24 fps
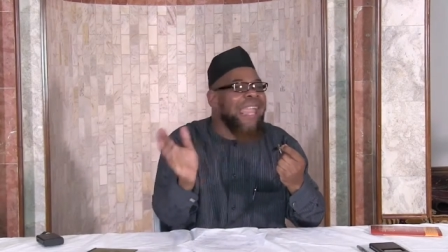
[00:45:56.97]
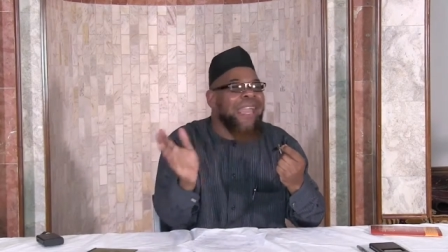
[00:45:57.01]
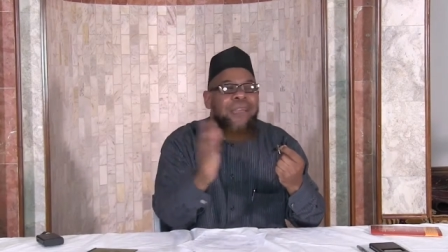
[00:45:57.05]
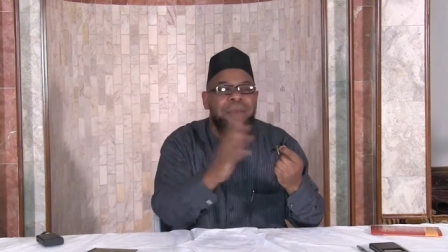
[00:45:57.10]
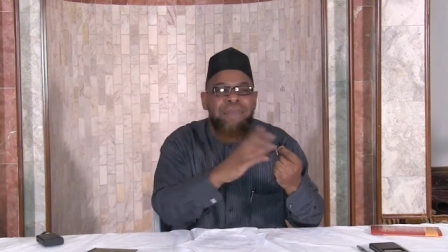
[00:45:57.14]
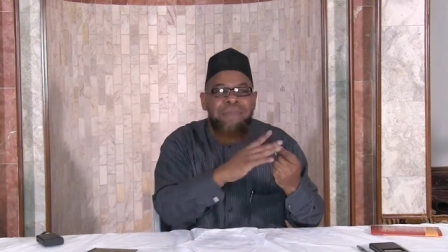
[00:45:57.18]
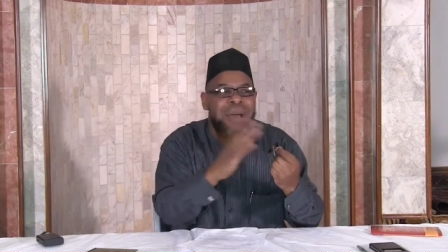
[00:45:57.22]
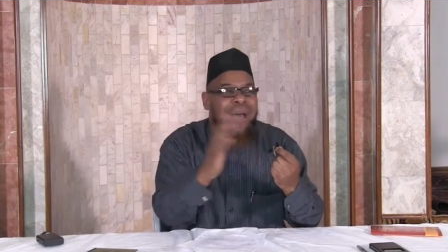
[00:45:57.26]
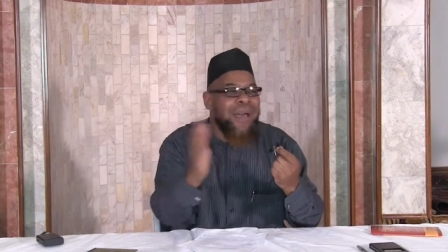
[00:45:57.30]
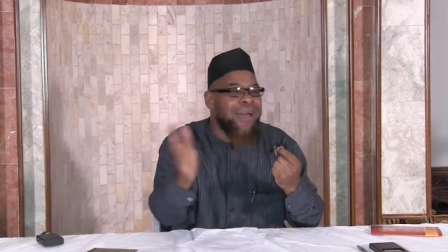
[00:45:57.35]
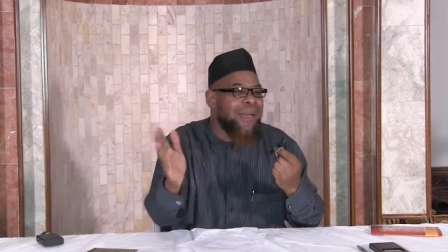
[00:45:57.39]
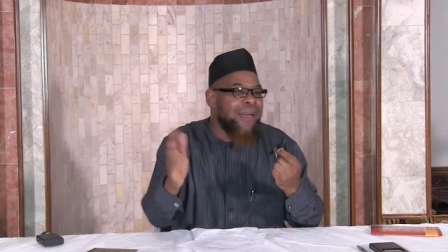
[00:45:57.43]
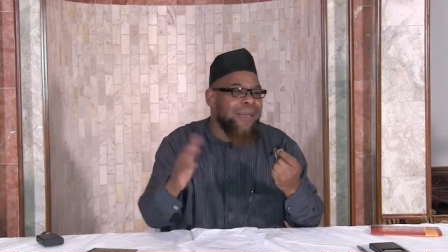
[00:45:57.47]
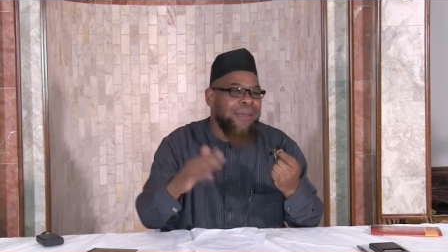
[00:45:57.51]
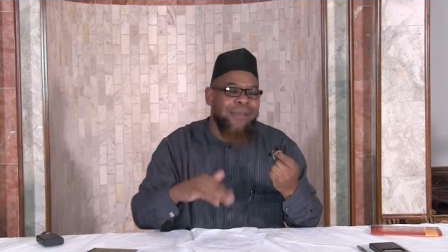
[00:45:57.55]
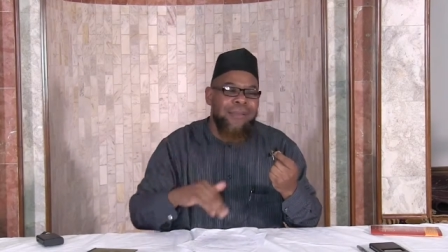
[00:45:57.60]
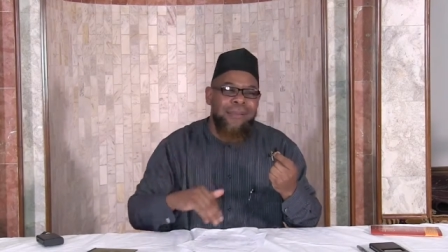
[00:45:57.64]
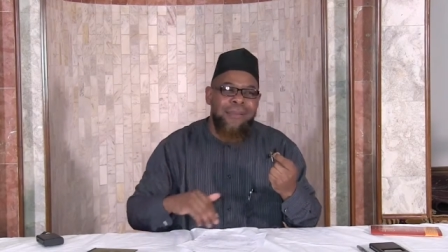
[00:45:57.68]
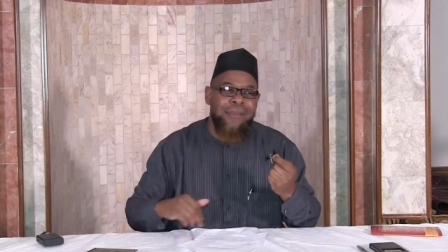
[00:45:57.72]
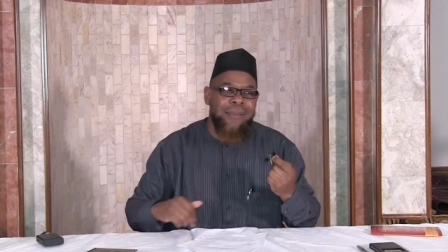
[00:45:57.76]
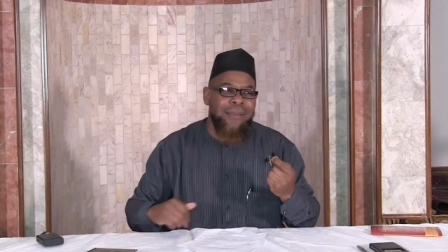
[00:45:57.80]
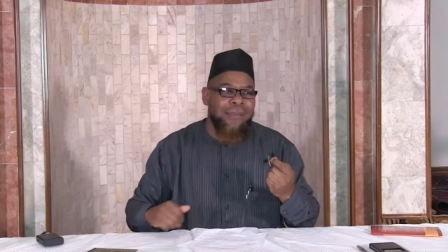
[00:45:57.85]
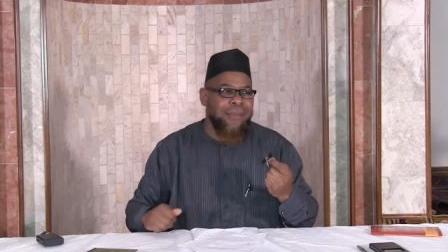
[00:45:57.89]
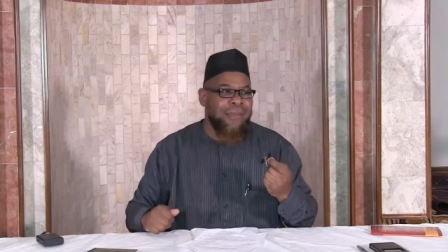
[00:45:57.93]
hikmah.
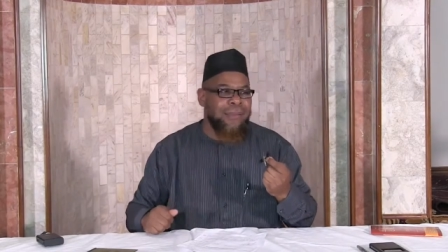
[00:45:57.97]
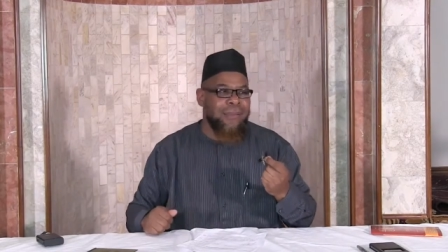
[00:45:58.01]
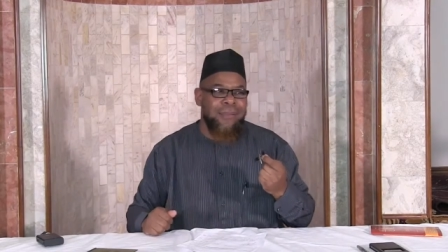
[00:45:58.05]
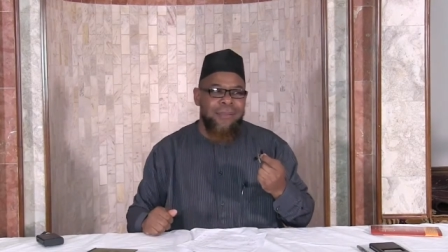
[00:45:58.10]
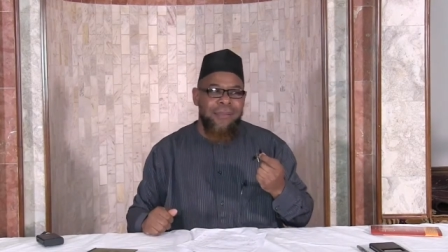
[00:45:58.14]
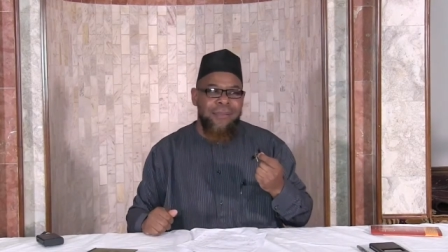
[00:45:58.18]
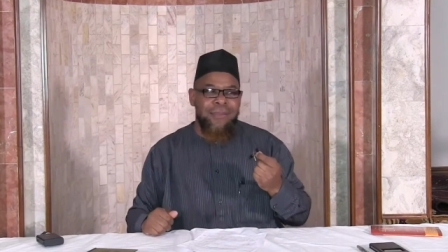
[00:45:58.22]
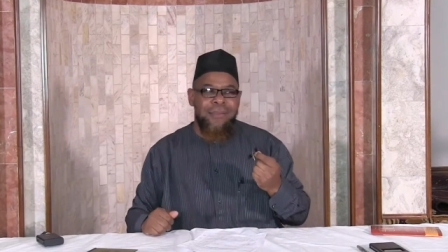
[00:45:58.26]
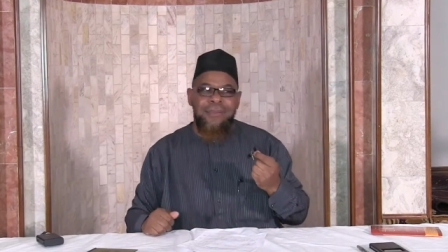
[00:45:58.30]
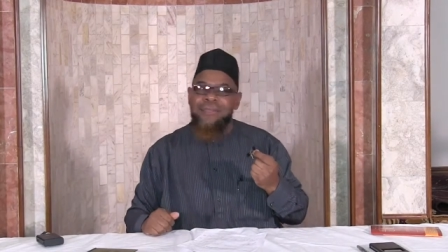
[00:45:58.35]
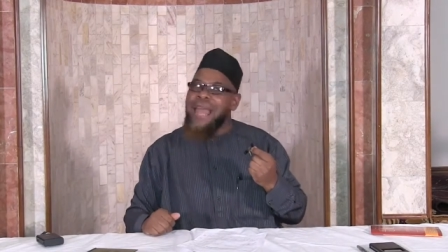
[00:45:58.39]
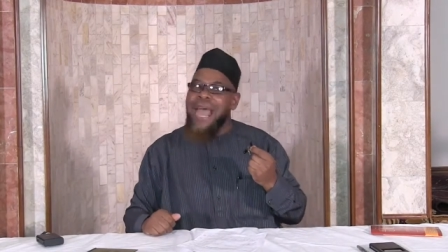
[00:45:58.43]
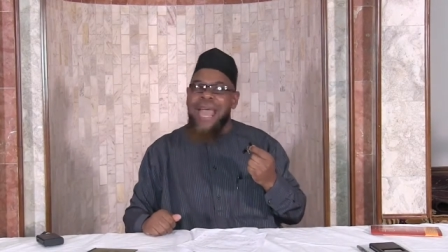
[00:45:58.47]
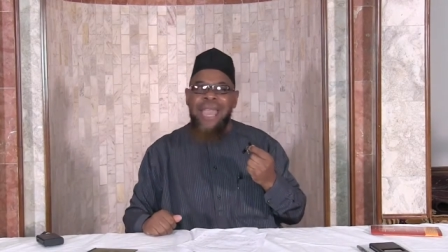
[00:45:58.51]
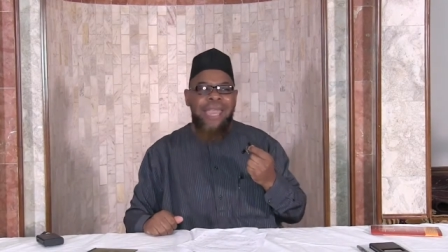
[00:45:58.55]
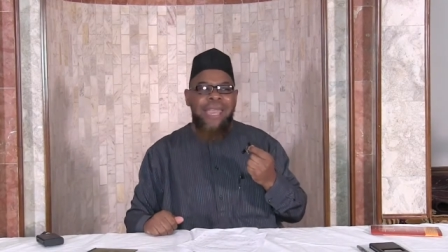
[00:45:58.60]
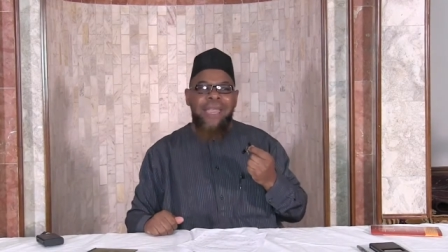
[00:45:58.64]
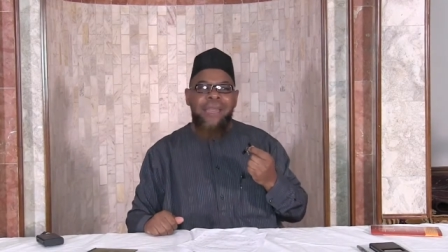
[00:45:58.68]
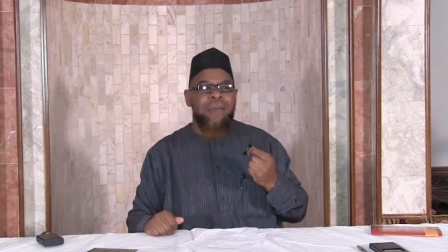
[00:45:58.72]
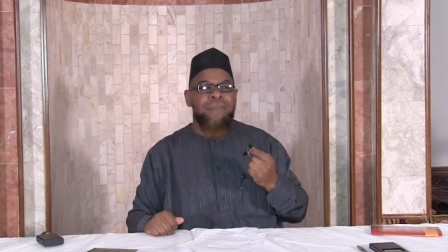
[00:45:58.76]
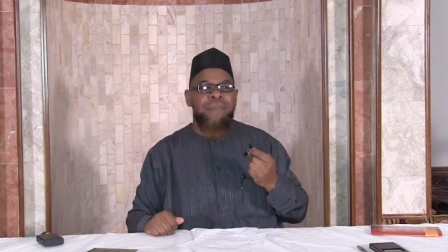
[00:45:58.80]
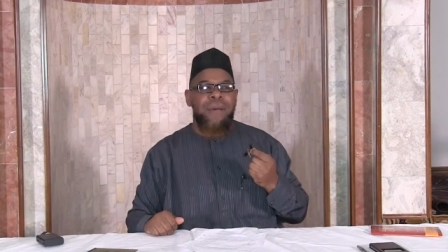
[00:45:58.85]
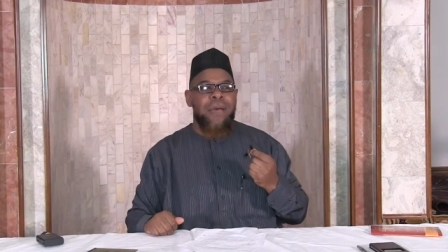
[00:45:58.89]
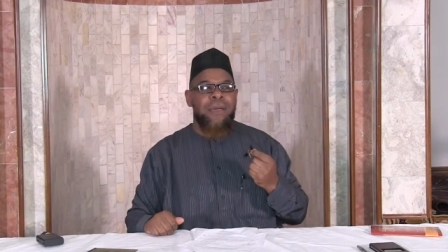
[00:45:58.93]
It's not
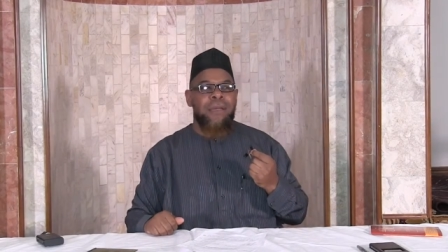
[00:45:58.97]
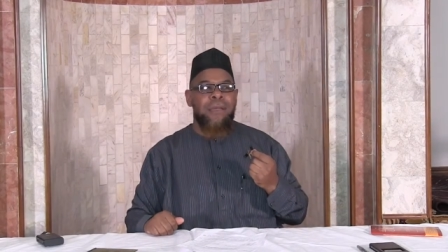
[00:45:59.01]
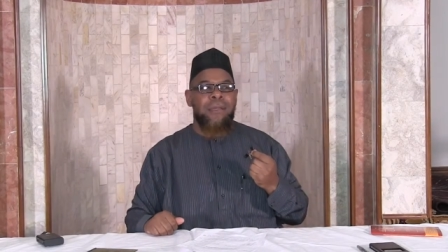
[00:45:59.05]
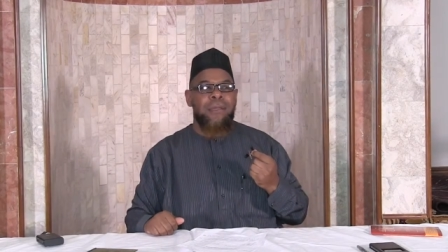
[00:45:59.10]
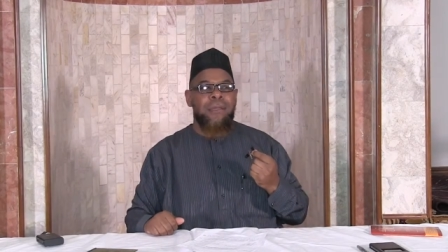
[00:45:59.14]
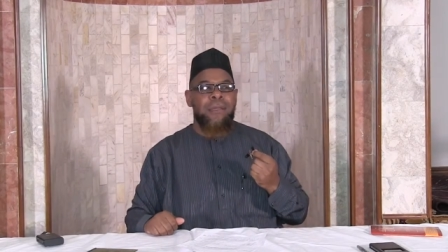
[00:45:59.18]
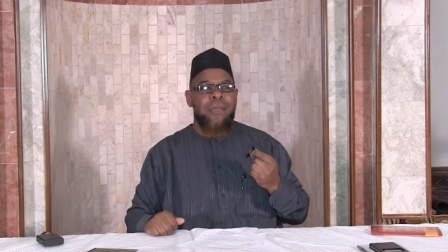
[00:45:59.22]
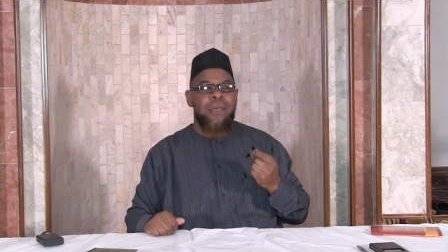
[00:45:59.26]
hikmah.